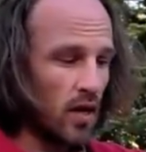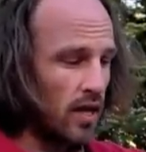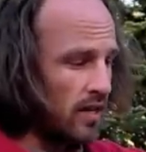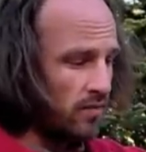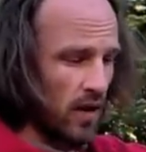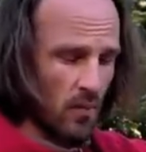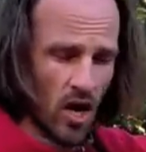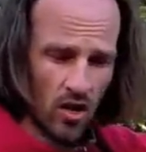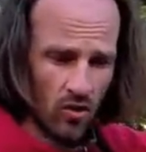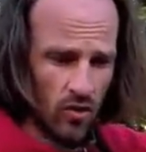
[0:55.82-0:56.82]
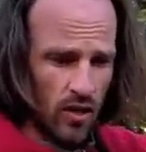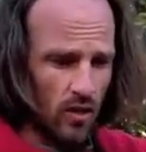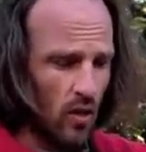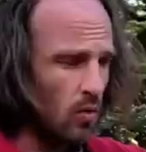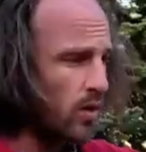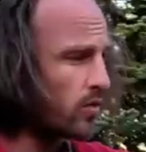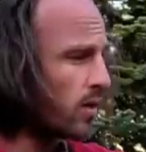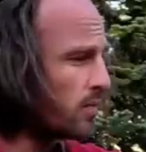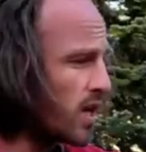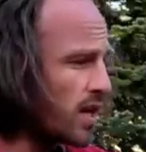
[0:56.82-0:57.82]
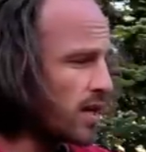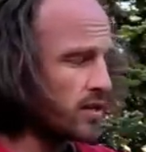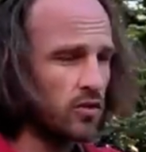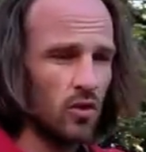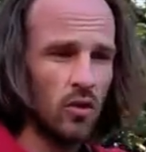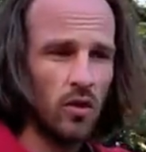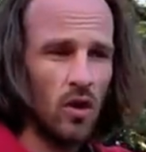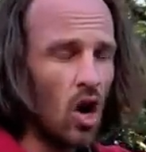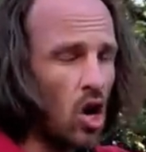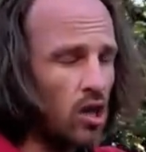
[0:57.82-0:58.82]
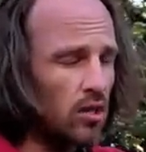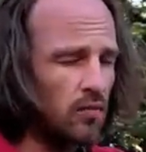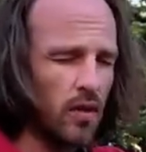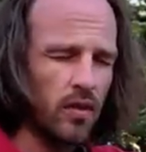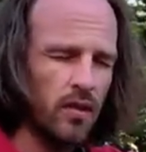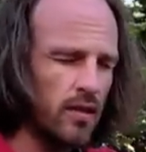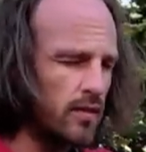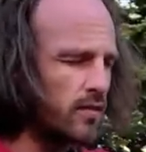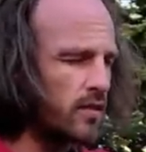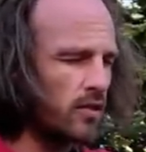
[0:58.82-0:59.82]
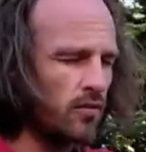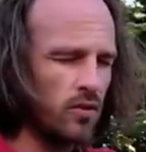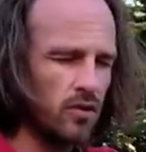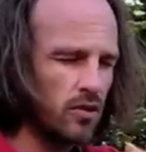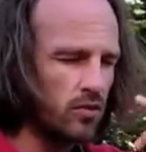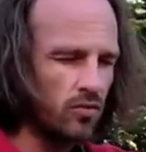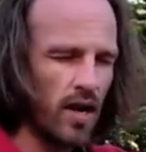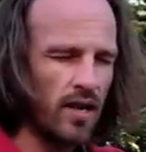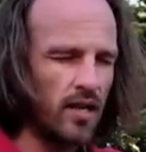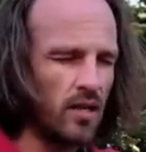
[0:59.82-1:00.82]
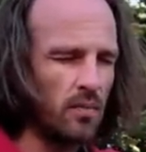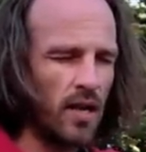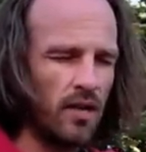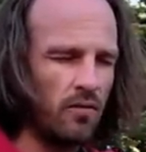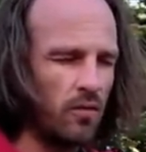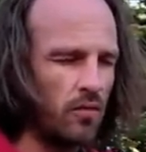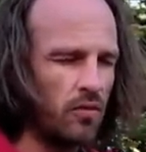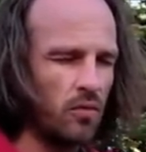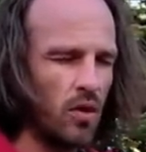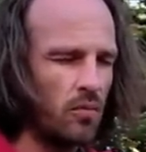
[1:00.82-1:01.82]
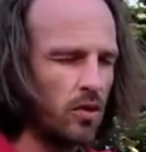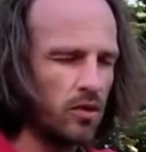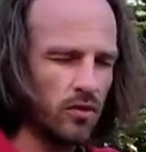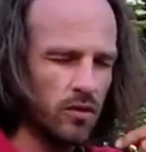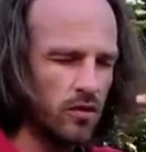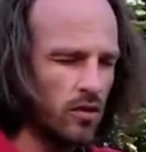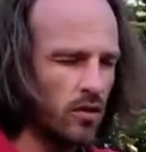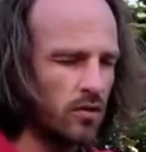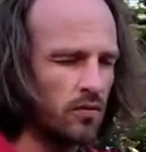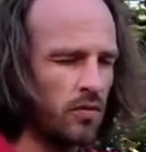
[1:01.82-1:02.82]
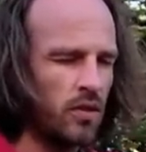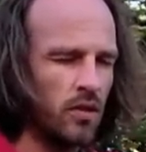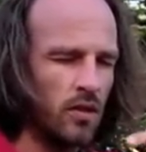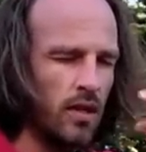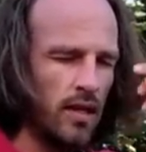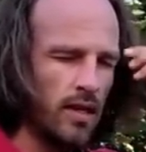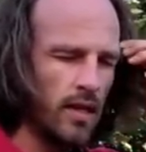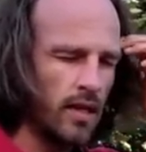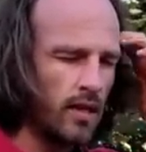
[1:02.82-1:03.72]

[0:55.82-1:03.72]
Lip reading: if I'm hungry or whether I'm not, or all of the things." And if you just track in the mind for a few moments, you'll just start to feel and